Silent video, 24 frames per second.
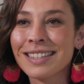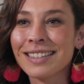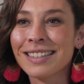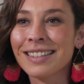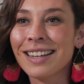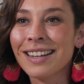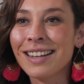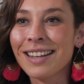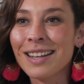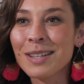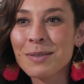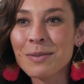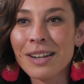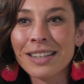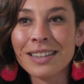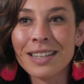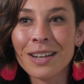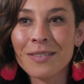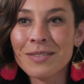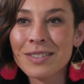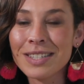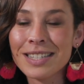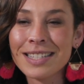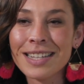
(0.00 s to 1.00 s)
and that's what I
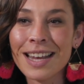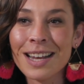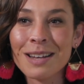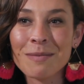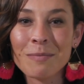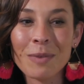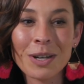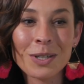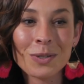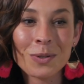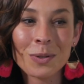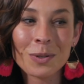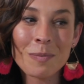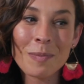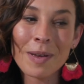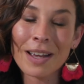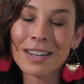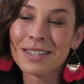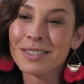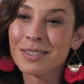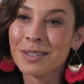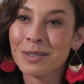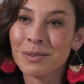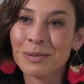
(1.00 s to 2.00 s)
love to take my daughter
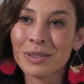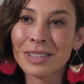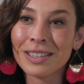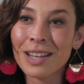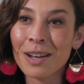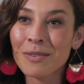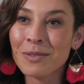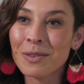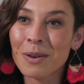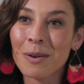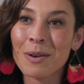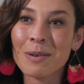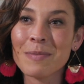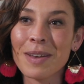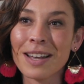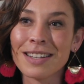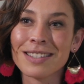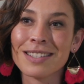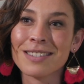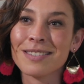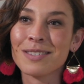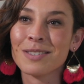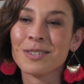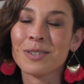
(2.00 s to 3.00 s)
back to. We love going
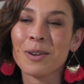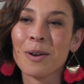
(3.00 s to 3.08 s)
back to the